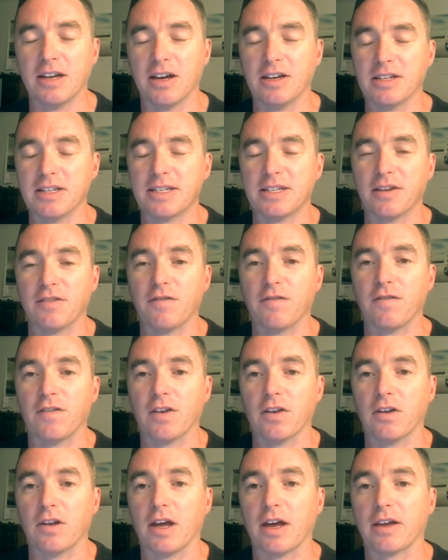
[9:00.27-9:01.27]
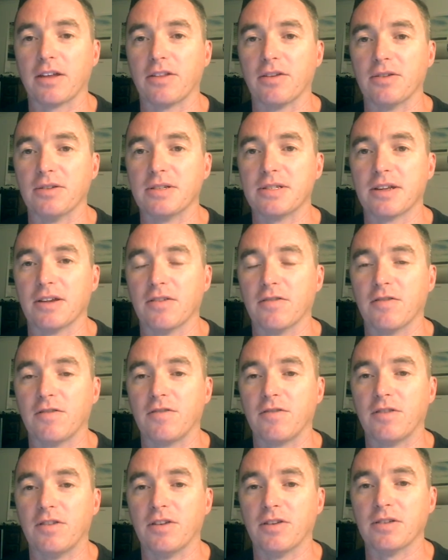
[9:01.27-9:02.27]
just didn't feel like those sort
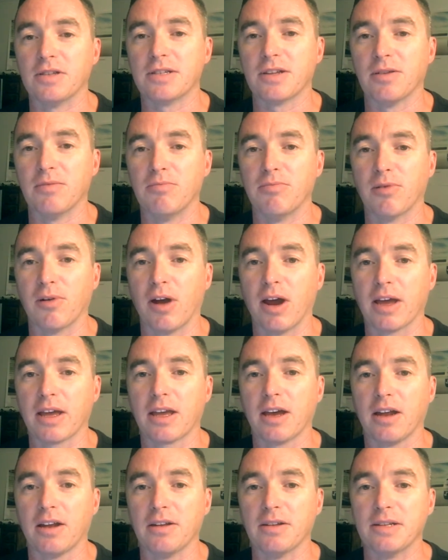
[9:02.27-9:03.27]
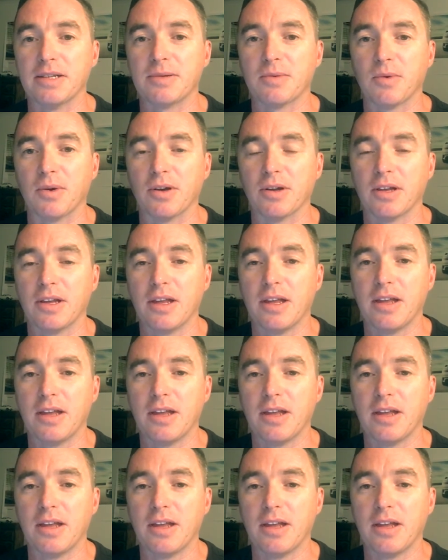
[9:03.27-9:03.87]
of bright colours were